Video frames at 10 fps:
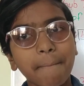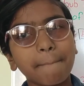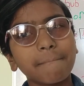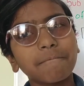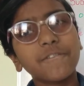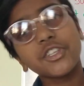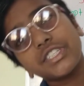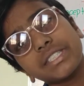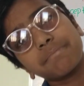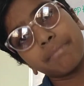which is
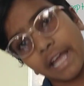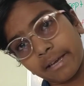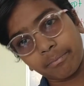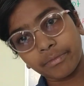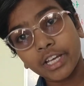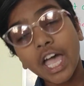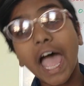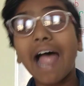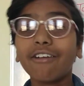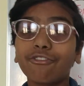prime,
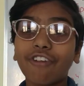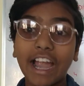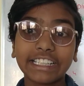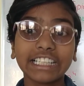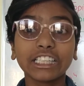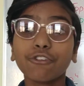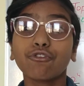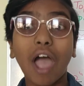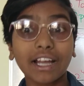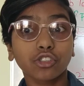and finding the
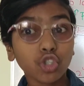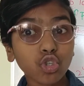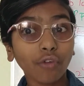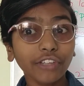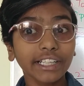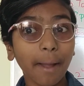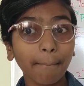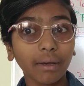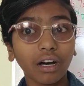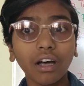factors of that
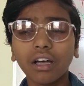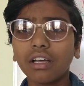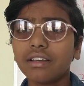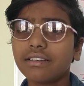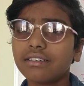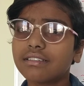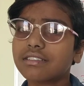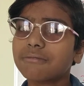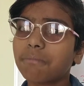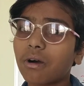number, is it
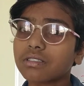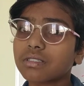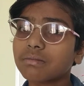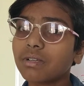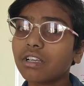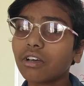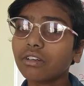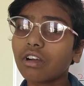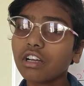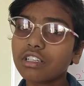possible or
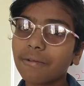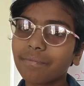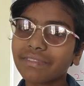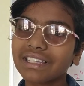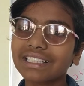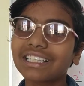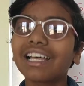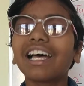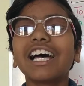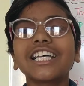not?
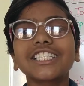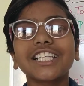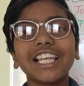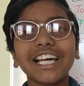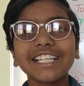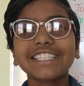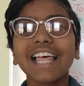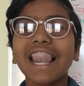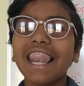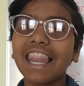So let's
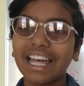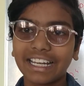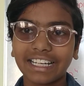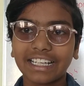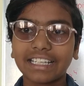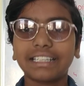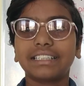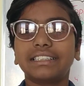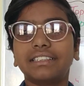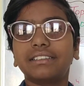learn it.
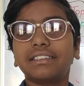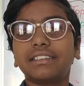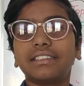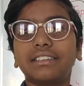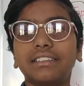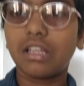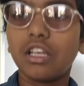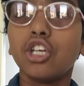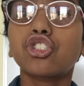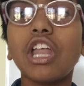So
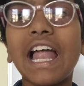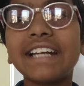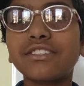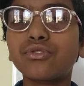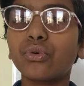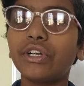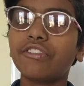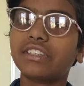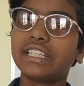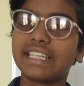let's do it with an
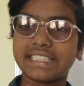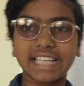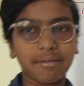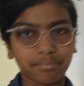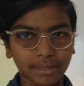example.